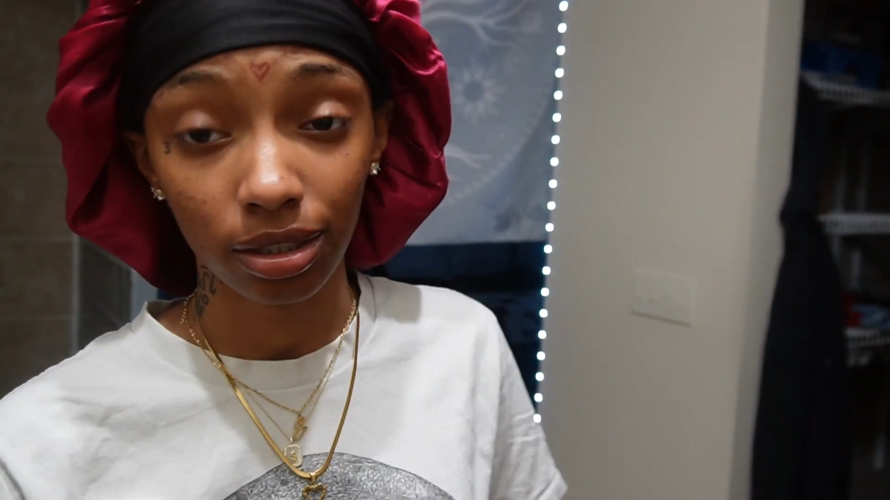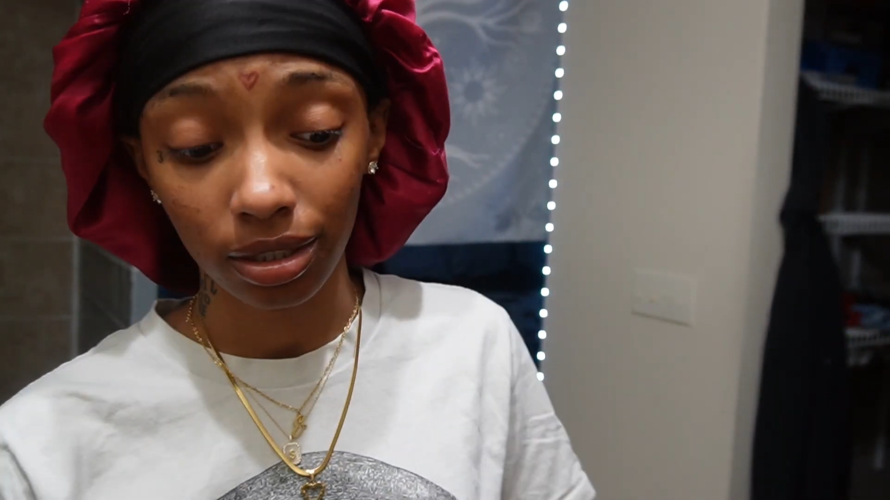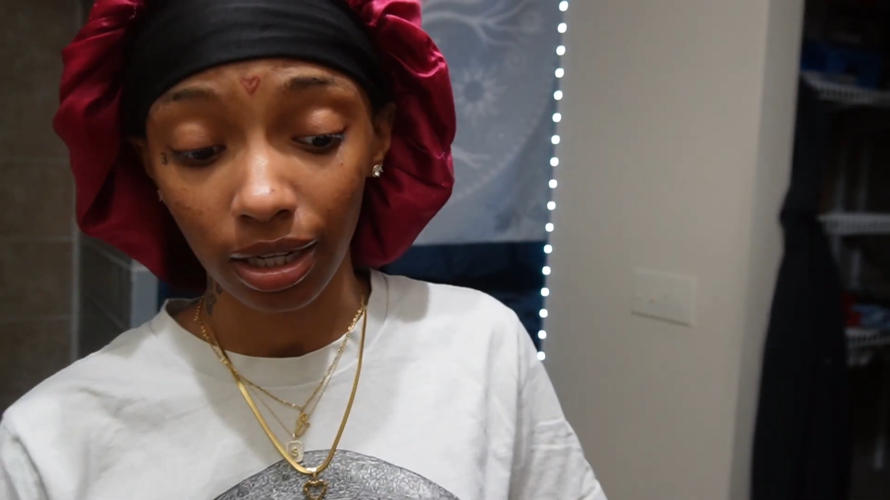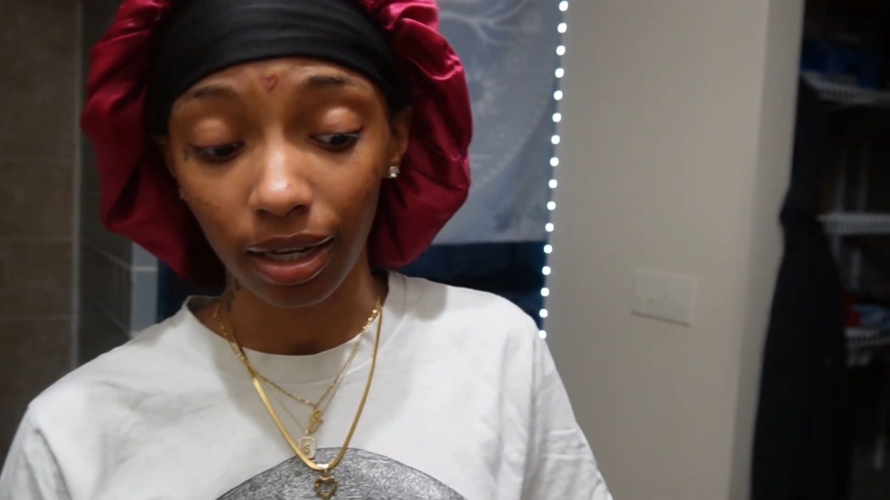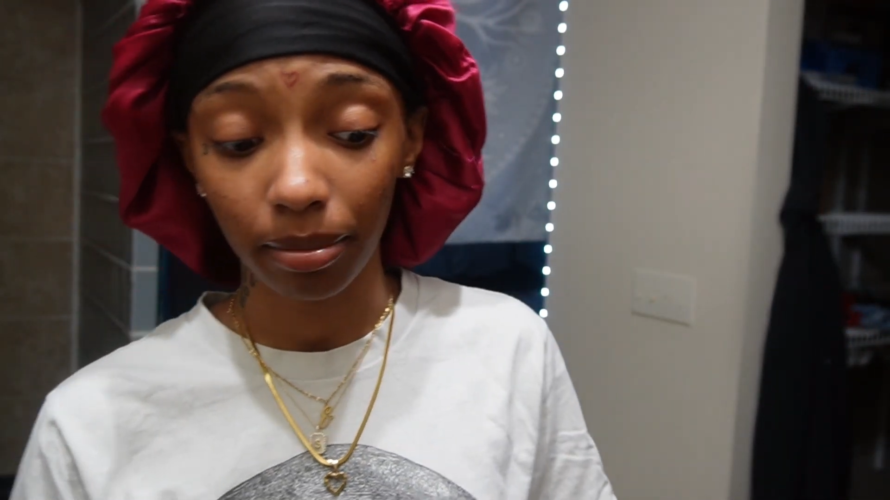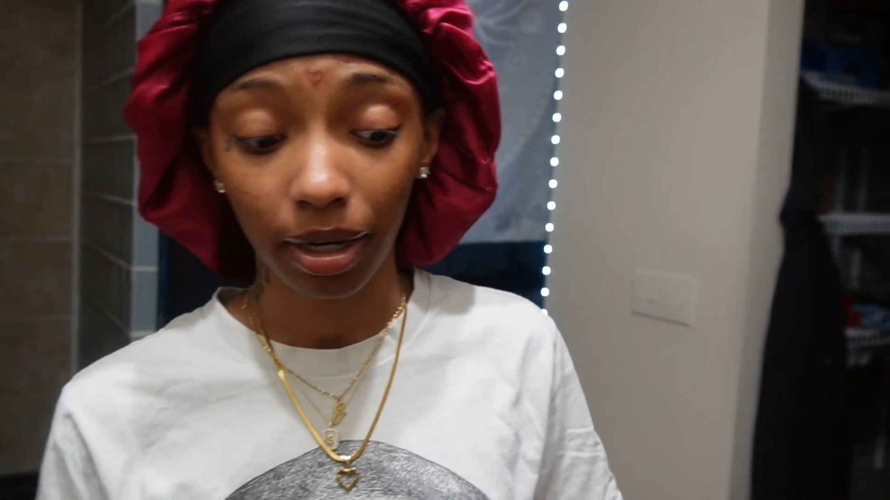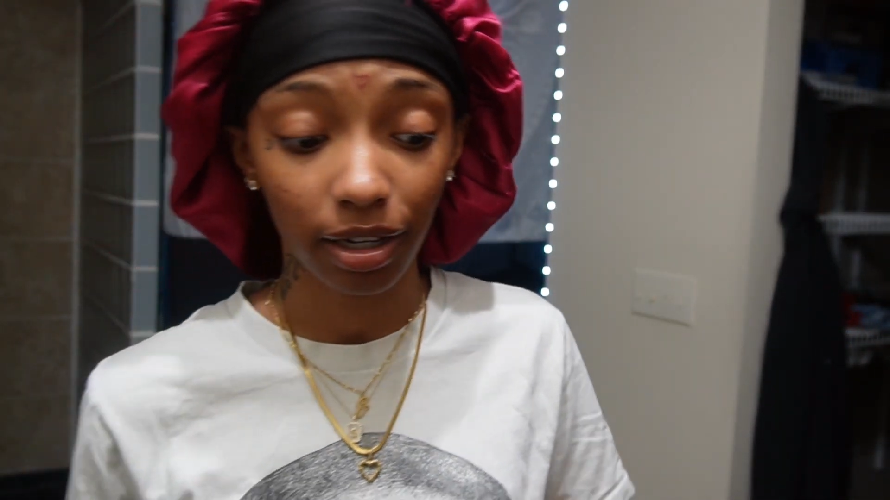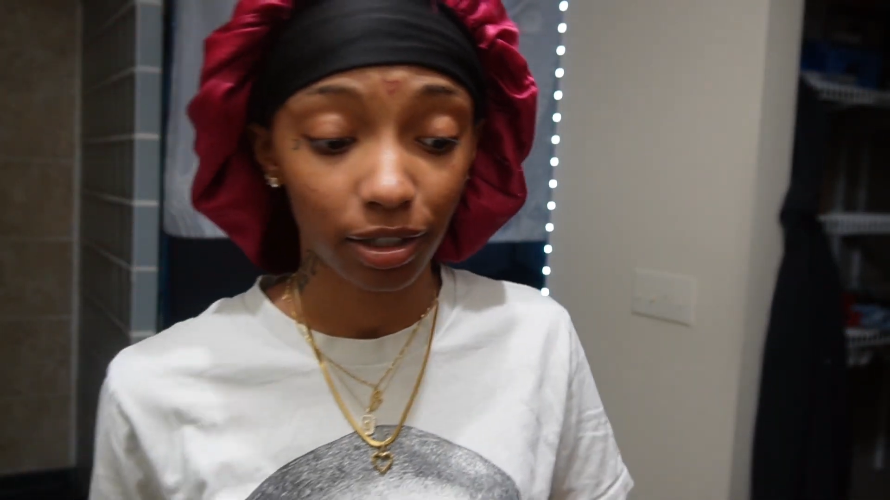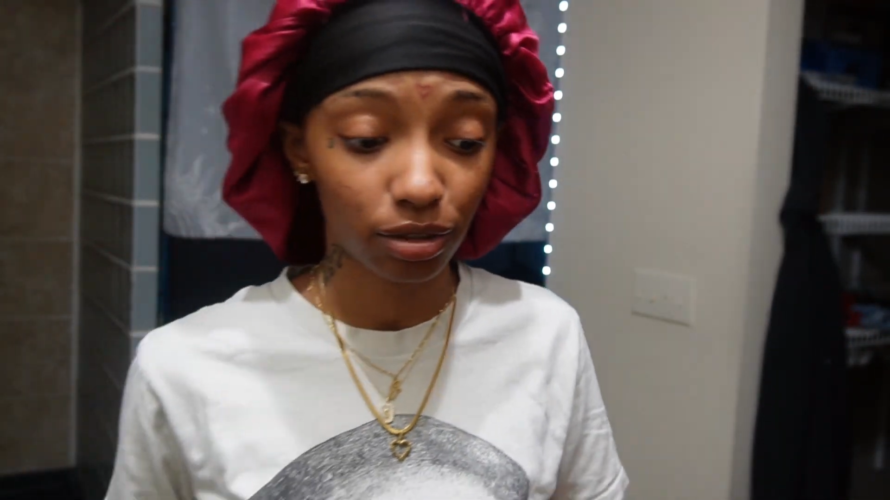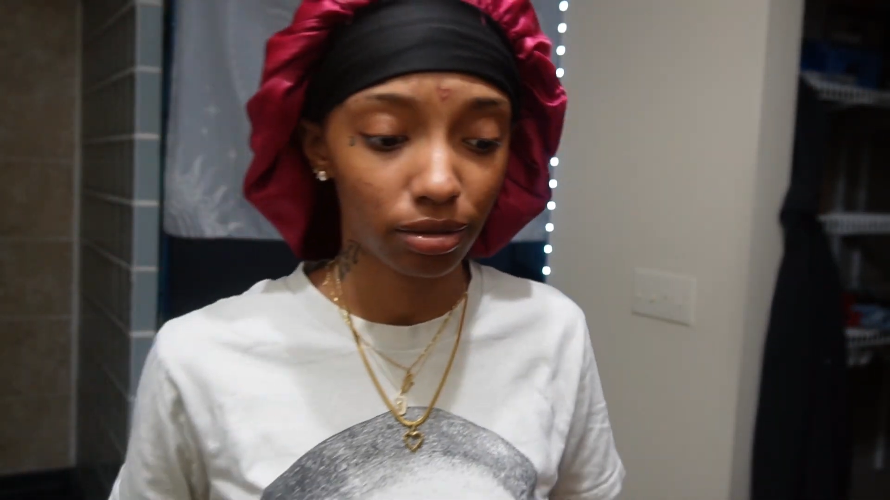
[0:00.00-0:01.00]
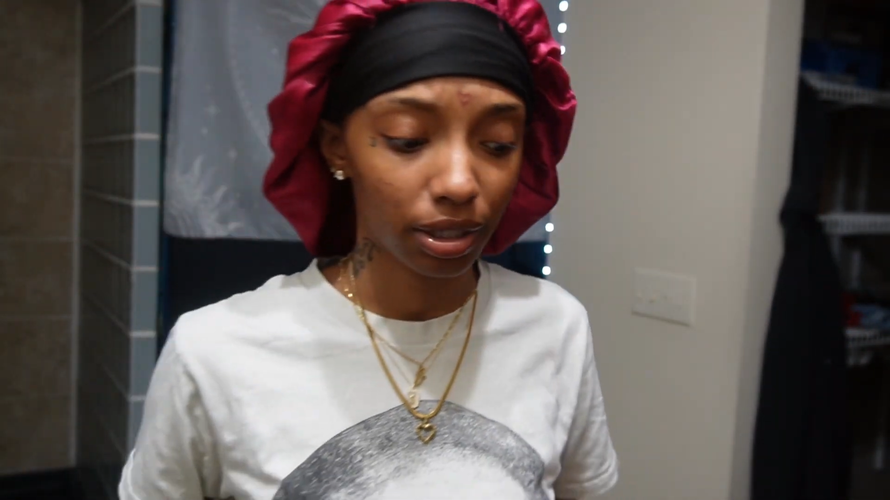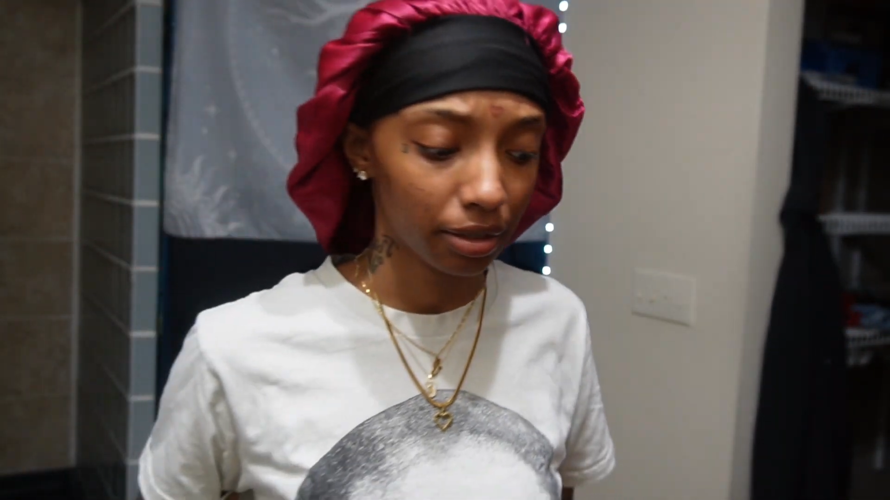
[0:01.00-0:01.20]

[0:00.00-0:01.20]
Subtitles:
of dyeing my natural hair